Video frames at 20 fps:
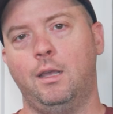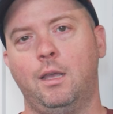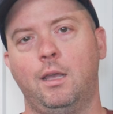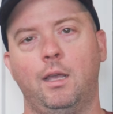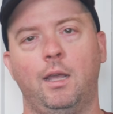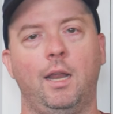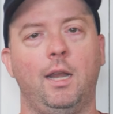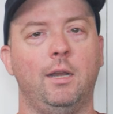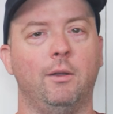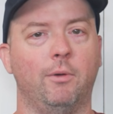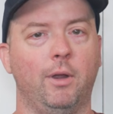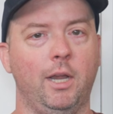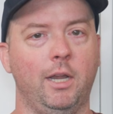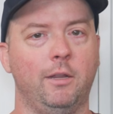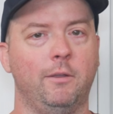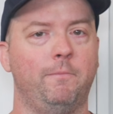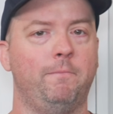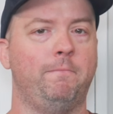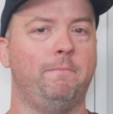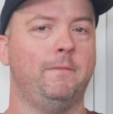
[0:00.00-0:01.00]
Anyway,
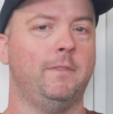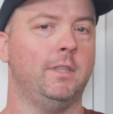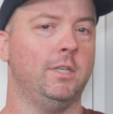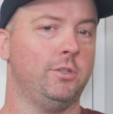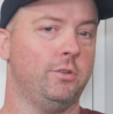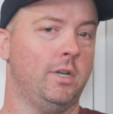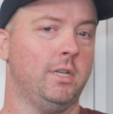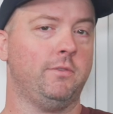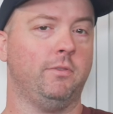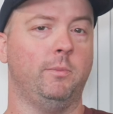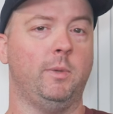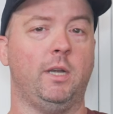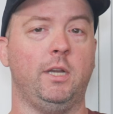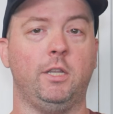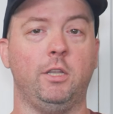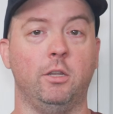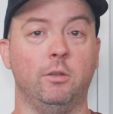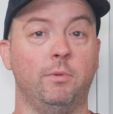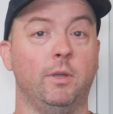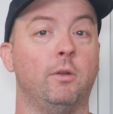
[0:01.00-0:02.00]
the trust from
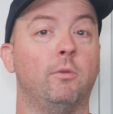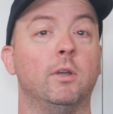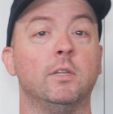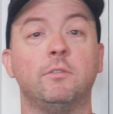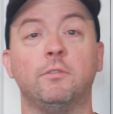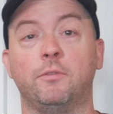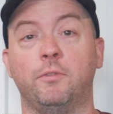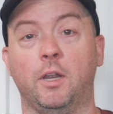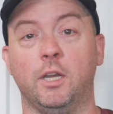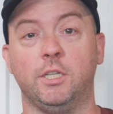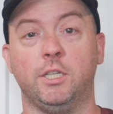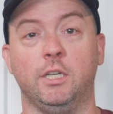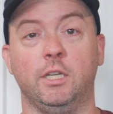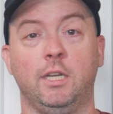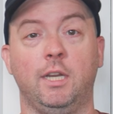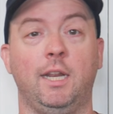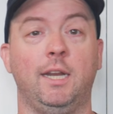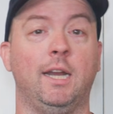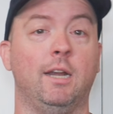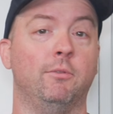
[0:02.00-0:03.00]
Anycubic was refreshing,
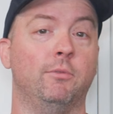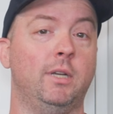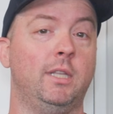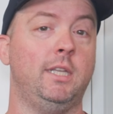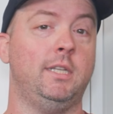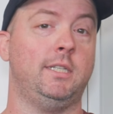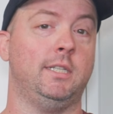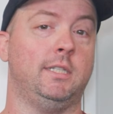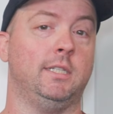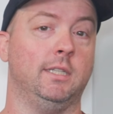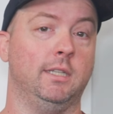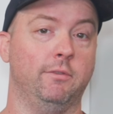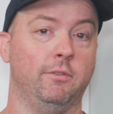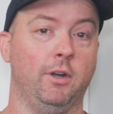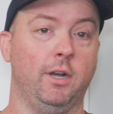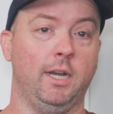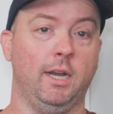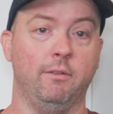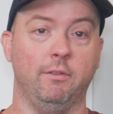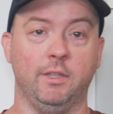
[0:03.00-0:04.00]
and I really did deliver
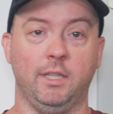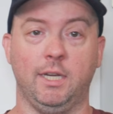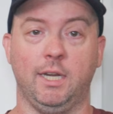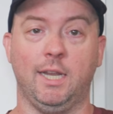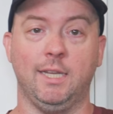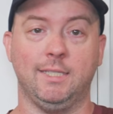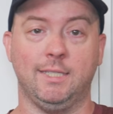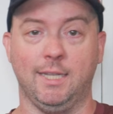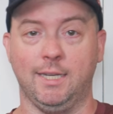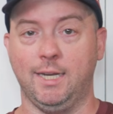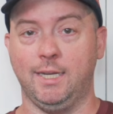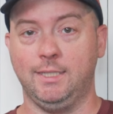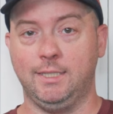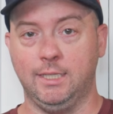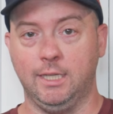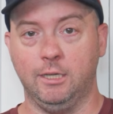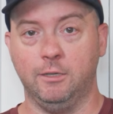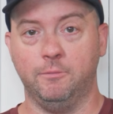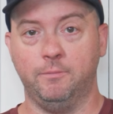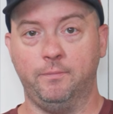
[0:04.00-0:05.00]
on everything I said I
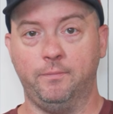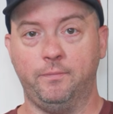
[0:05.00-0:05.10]
did.